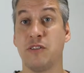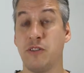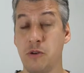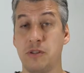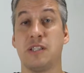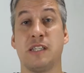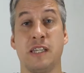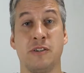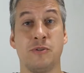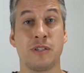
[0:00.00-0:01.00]
those
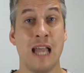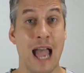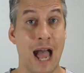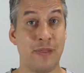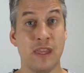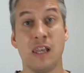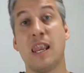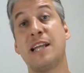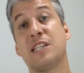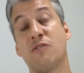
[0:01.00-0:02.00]
skills, and then
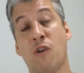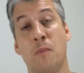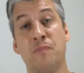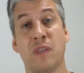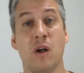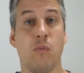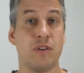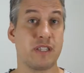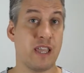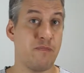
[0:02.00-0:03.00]
later on,
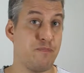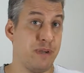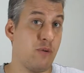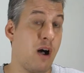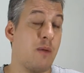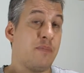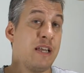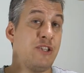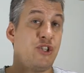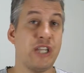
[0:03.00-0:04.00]
once they built up their
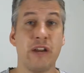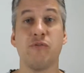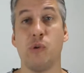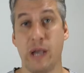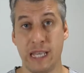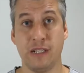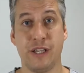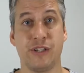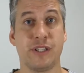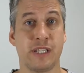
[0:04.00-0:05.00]
general
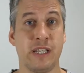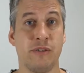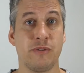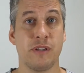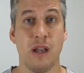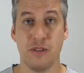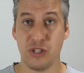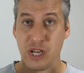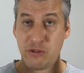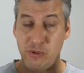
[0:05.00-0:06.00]
English skills, the
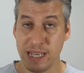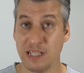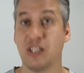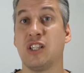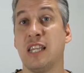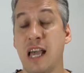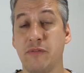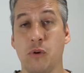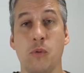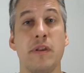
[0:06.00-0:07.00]
general English
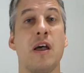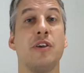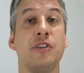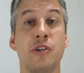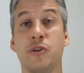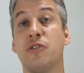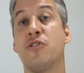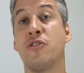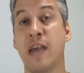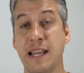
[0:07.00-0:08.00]
level, you
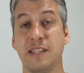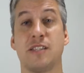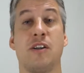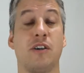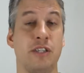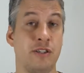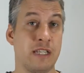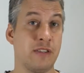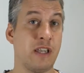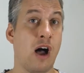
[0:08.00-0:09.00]
could then start
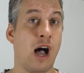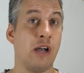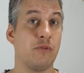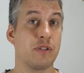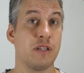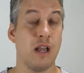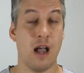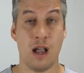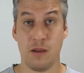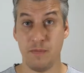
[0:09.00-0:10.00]
using the IELTS
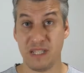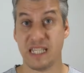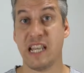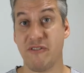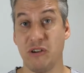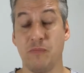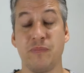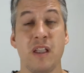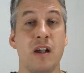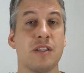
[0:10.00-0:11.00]
material.
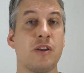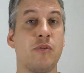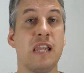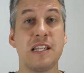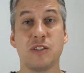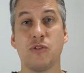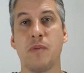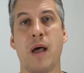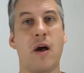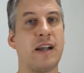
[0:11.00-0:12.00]
So let's talk
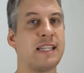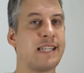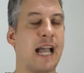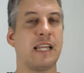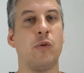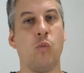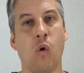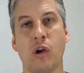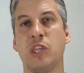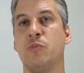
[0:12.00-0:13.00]
about exactly
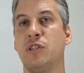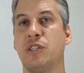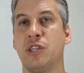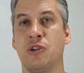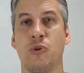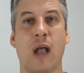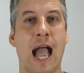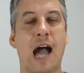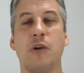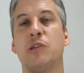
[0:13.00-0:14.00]
what you would do,
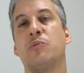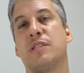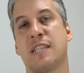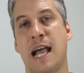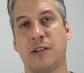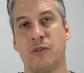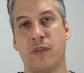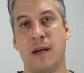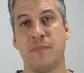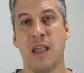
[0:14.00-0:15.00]
how you would tackle
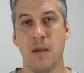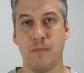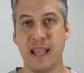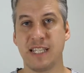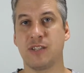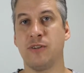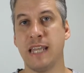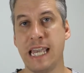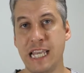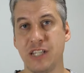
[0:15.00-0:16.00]
that, based on
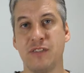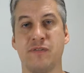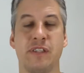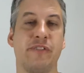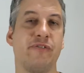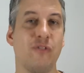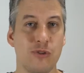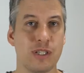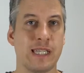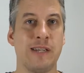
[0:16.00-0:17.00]
each of the 4
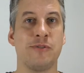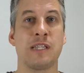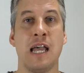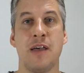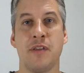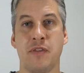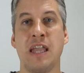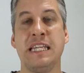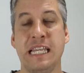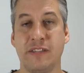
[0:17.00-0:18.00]
skills that they
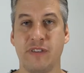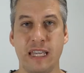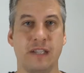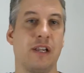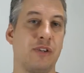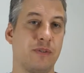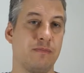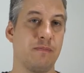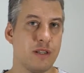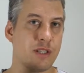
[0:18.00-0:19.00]
need for English.
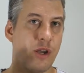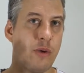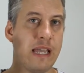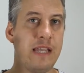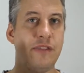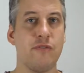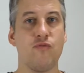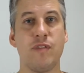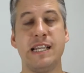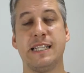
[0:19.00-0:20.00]
So in the
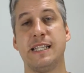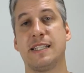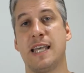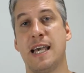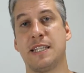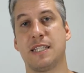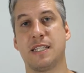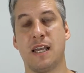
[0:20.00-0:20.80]
reading test,